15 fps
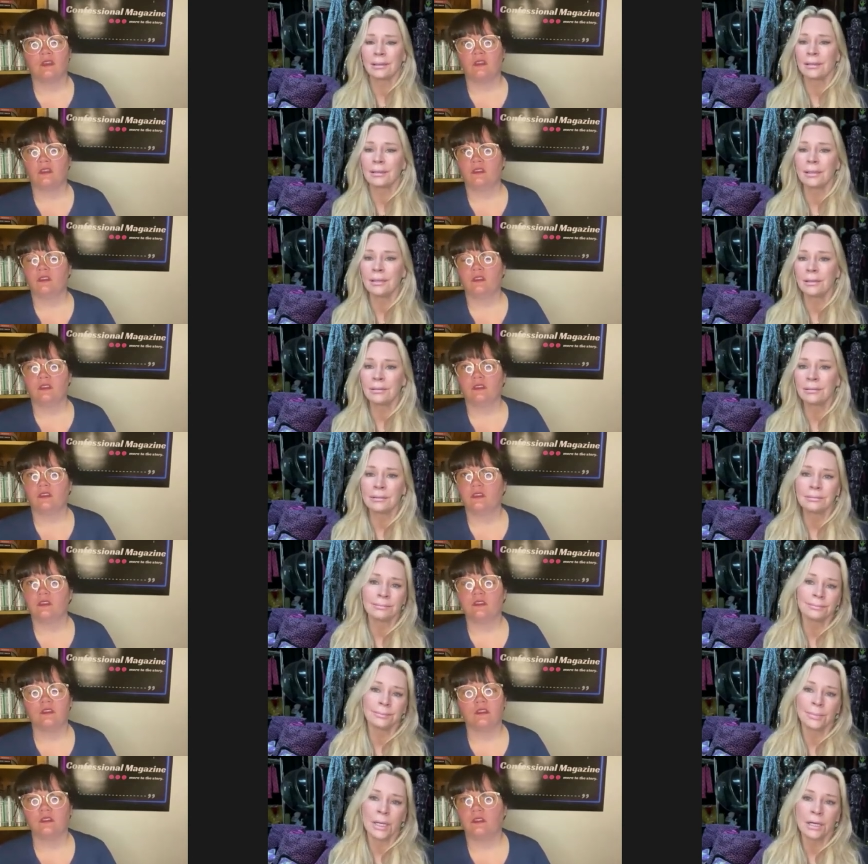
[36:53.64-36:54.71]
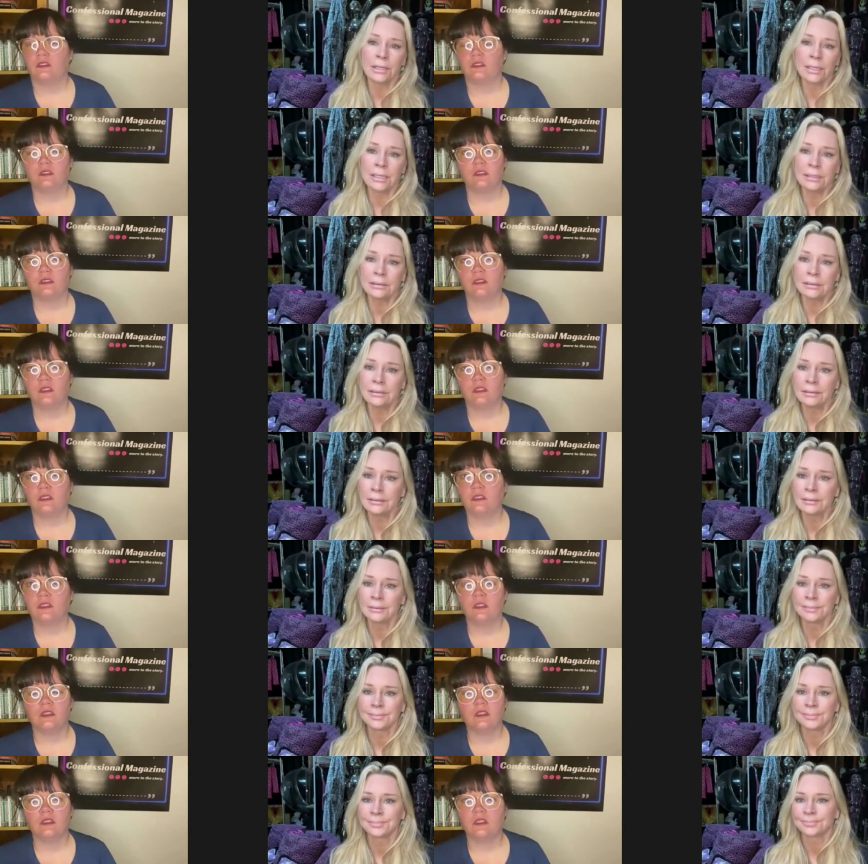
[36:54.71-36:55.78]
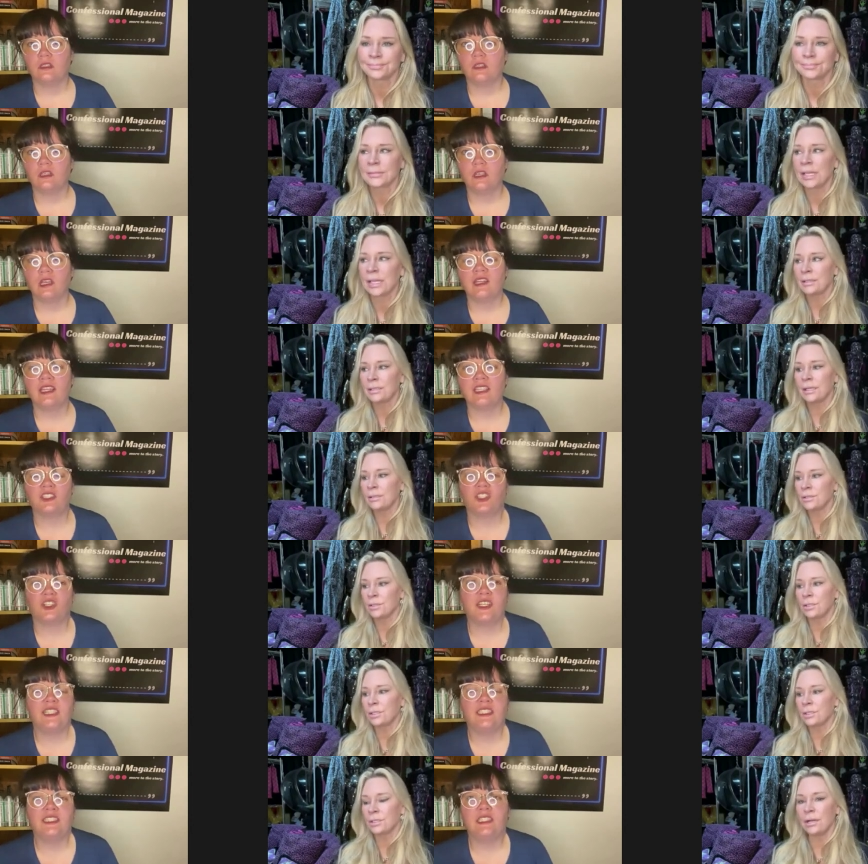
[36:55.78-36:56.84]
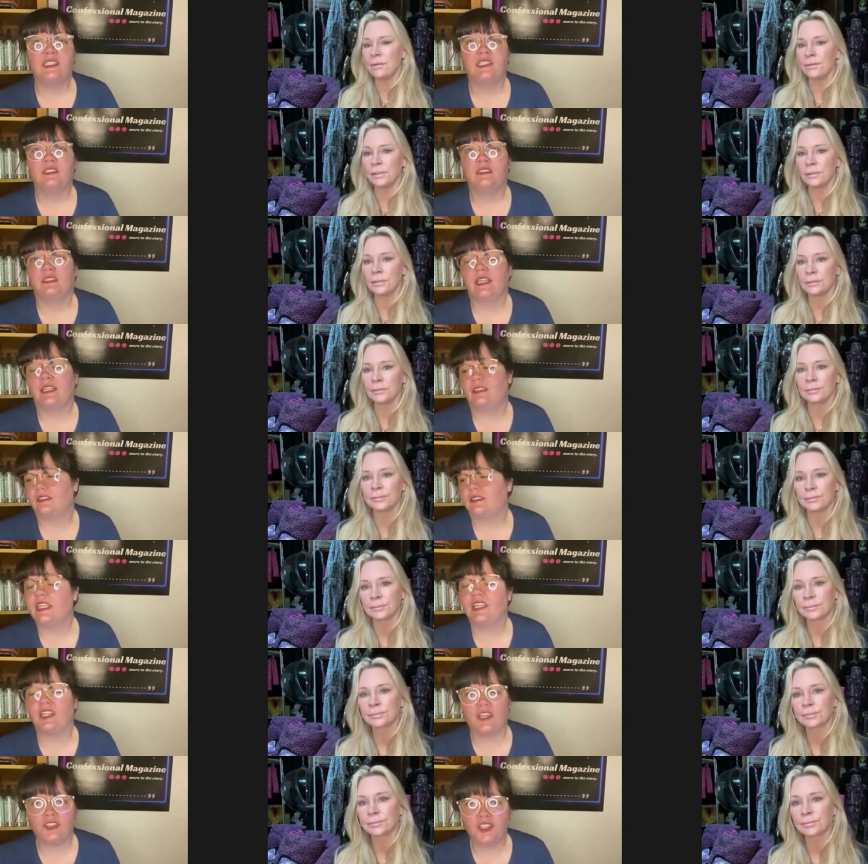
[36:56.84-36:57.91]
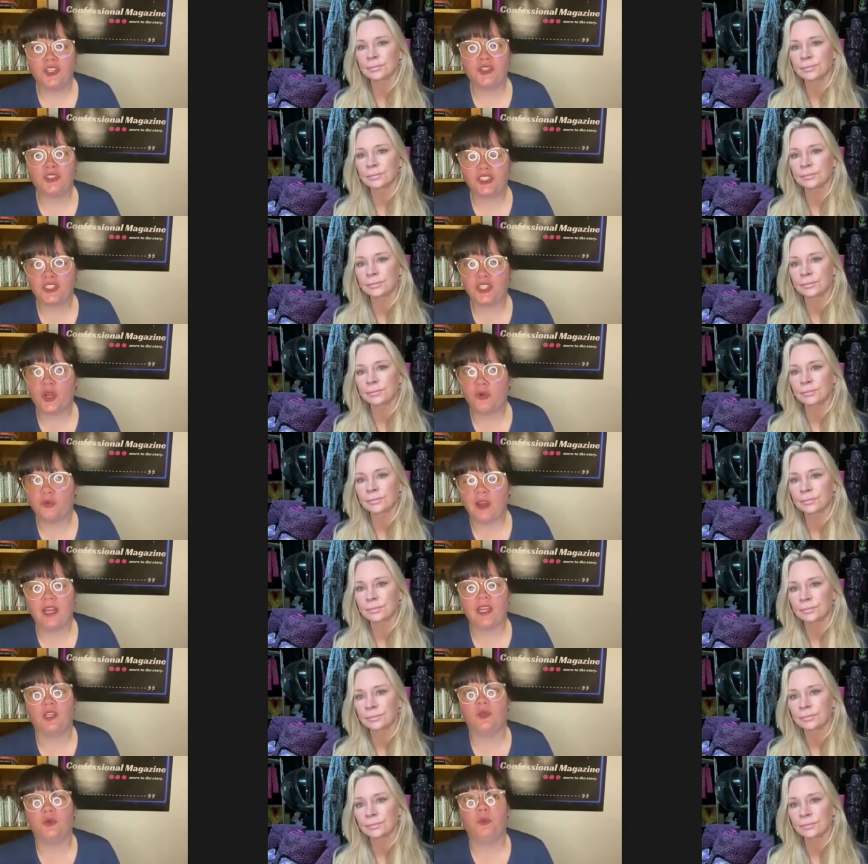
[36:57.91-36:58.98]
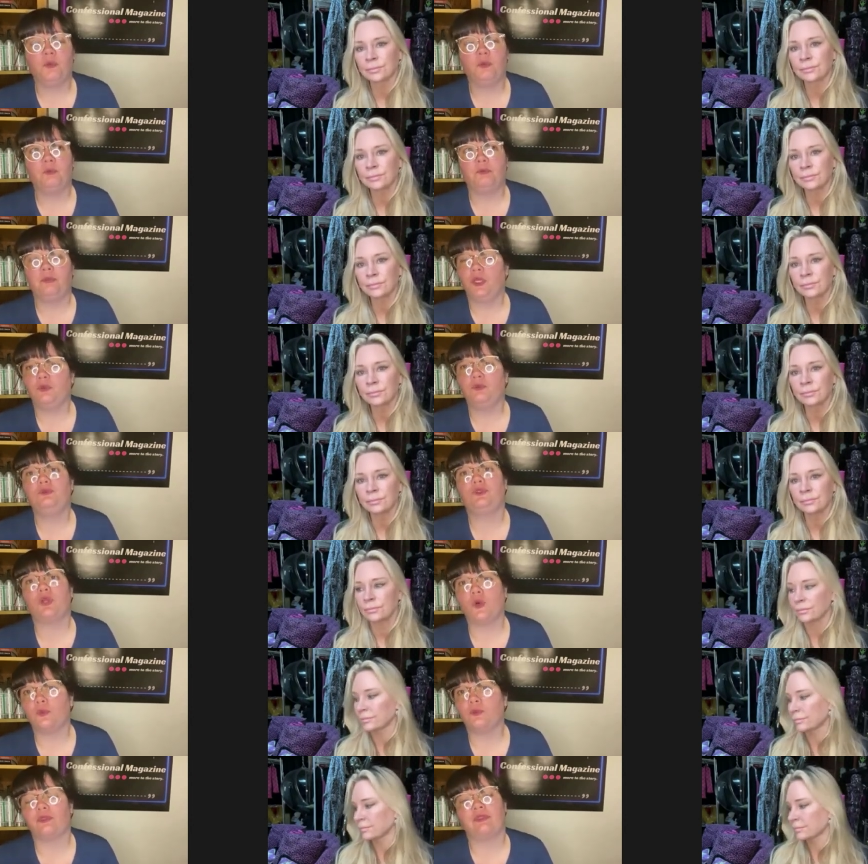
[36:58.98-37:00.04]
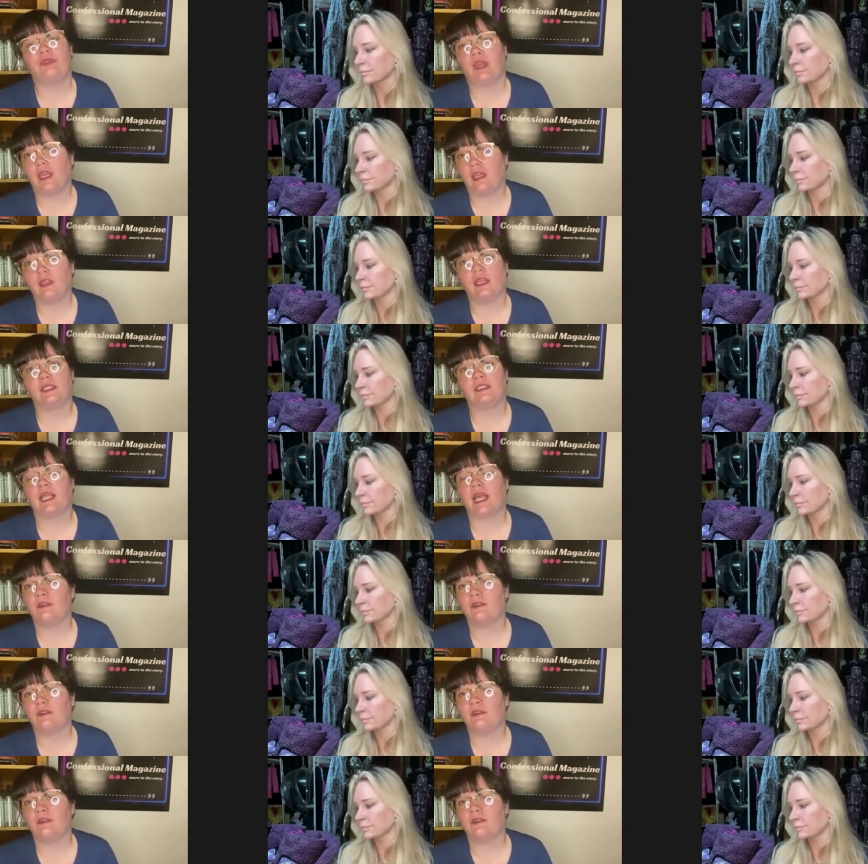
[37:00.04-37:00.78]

Speaker 1: you know, bought it, and that's
Speaker 2: crazy. And you're so right. You don't think it's